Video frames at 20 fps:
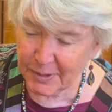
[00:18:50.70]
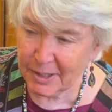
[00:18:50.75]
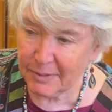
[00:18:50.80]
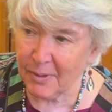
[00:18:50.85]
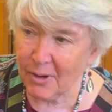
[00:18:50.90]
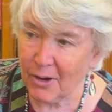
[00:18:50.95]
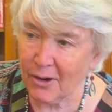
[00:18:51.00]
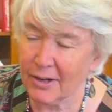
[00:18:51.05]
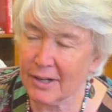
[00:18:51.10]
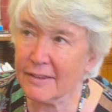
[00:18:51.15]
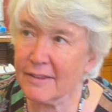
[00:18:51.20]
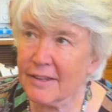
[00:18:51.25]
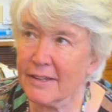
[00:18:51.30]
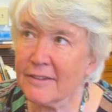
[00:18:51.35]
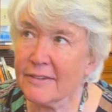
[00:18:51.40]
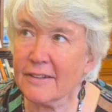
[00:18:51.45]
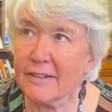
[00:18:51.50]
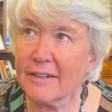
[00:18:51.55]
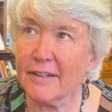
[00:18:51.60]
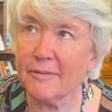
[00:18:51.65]
a part of
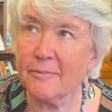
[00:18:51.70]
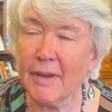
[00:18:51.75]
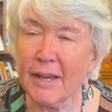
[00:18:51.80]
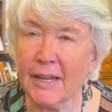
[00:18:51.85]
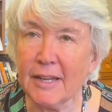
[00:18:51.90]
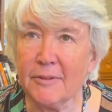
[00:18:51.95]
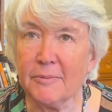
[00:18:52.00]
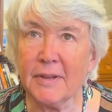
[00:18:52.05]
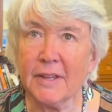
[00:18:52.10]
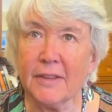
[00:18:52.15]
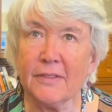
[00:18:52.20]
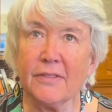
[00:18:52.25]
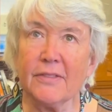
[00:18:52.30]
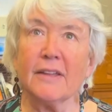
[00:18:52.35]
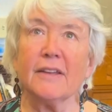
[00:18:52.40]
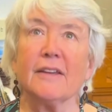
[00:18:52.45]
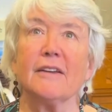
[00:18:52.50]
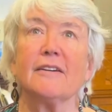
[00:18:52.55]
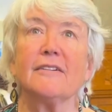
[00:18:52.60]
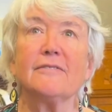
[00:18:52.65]
this, and it made me
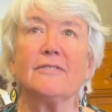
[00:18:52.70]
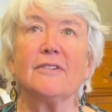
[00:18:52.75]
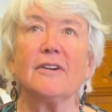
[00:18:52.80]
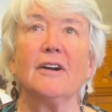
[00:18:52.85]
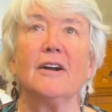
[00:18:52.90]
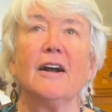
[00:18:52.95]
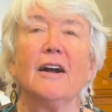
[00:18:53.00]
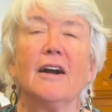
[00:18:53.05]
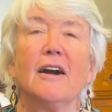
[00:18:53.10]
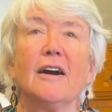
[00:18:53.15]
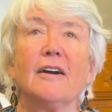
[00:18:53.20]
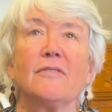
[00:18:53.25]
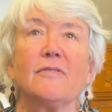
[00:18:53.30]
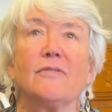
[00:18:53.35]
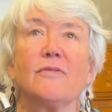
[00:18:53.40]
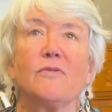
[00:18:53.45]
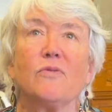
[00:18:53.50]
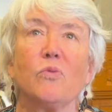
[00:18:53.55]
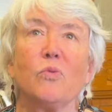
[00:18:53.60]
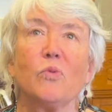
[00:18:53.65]
think of
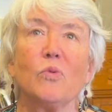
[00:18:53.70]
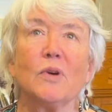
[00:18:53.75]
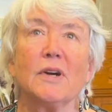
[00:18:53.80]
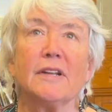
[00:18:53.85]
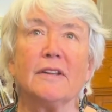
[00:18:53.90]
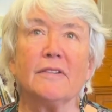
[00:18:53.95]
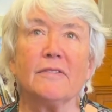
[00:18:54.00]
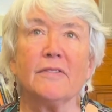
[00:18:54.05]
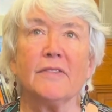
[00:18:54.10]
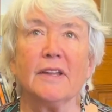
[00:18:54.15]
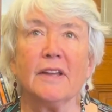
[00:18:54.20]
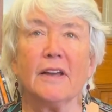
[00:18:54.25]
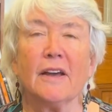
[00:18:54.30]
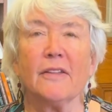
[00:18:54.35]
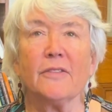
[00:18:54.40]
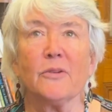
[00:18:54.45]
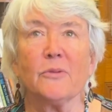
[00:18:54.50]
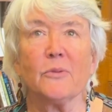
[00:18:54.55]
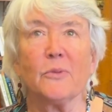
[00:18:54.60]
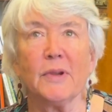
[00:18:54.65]
one of the
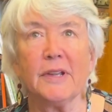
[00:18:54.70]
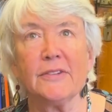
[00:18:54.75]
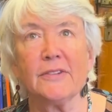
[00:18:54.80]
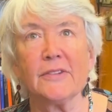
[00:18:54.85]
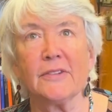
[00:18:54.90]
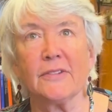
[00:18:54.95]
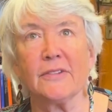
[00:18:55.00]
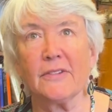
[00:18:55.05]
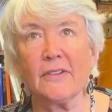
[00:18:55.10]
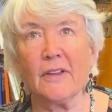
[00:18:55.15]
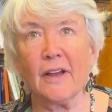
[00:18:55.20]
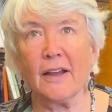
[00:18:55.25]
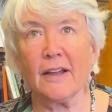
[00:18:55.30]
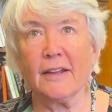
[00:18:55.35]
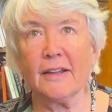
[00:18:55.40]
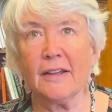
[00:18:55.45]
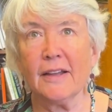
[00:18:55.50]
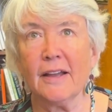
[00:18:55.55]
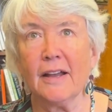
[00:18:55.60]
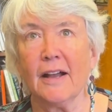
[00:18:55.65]
other reasons
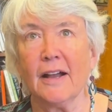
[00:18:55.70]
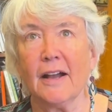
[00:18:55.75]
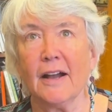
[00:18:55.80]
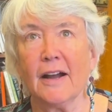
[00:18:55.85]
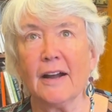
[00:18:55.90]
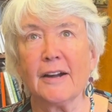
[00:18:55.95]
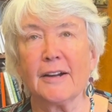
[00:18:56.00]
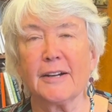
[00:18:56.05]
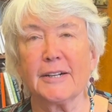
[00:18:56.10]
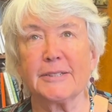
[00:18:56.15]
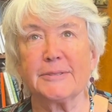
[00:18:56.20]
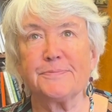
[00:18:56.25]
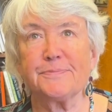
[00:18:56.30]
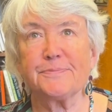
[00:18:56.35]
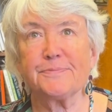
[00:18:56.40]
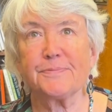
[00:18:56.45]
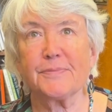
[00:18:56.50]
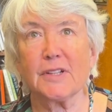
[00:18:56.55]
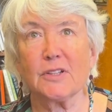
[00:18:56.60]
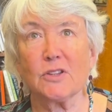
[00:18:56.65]
I
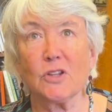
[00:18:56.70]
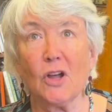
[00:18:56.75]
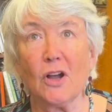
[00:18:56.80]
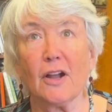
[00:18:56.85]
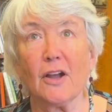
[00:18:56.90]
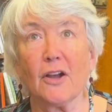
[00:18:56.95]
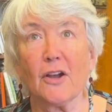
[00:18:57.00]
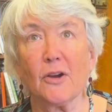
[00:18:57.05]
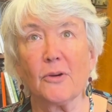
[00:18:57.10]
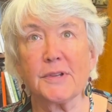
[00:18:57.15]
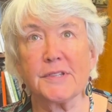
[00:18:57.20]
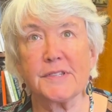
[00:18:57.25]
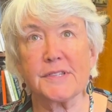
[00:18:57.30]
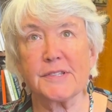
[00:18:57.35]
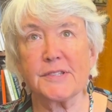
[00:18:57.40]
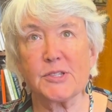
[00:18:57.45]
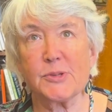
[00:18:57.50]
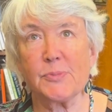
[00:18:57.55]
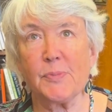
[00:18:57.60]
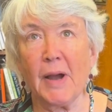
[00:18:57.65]
long ago was
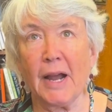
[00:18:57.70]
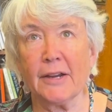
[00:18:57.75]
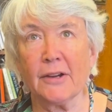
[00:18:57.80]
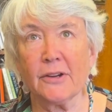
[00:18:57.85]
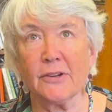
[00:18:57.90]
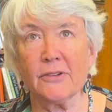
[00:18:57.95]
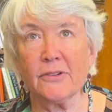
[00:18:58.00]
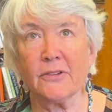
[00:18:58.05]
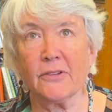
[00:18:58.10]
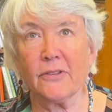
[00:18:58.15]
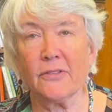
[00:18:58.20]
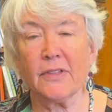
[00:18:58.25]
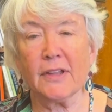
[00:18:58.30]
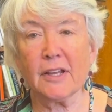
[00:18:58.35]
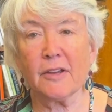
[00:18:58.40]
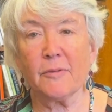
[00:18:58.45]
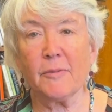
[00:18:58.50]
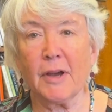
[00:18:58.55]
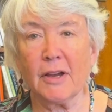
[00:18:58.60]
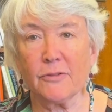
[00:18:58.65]
inspired to think
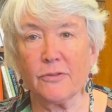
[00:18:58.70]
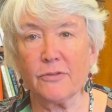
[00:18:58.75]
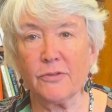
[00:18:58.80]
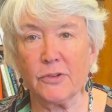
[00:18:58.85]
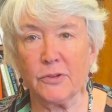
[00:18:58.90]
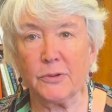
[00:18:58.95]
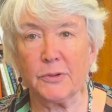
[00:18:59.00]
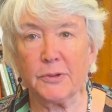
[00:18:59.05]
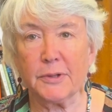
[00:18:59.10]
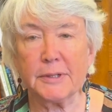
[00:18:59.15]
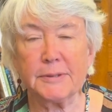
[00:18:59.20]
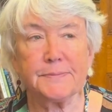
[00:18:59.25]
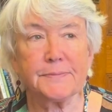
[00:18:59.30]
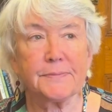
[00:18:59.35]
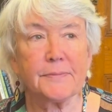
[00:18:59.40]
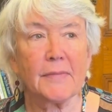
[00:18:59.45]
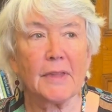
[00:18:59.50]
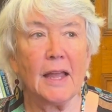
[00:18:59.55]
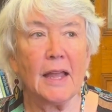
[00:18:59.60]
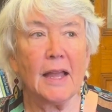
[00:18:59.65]
about food.
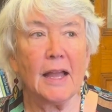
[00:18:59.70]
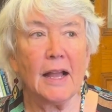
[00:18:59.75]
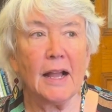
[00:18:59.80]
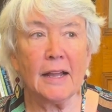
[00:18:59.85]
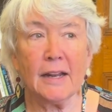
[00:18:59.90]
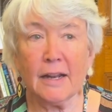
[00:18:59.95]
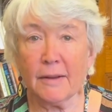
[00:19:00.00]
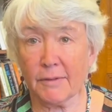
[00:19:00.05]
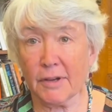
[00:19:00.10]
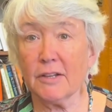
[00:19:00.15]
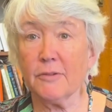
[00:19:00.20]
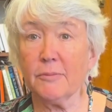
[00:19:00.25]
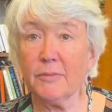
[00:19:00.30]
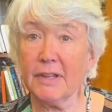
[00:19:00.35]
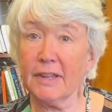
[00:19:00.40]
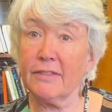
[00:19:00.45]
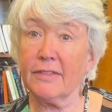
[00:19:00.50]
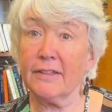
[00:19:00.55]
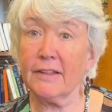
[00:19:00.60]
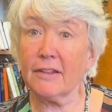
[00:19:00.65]
And I'm going to
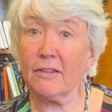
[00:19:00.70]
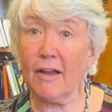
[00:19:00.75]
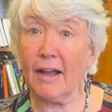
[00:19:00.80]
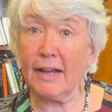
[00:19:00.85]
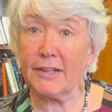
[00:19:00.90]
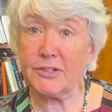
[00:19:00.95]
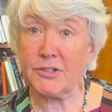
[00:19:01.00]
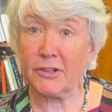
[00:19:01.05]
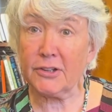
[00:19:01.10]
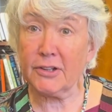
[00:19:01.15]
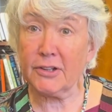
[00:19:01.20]
be theological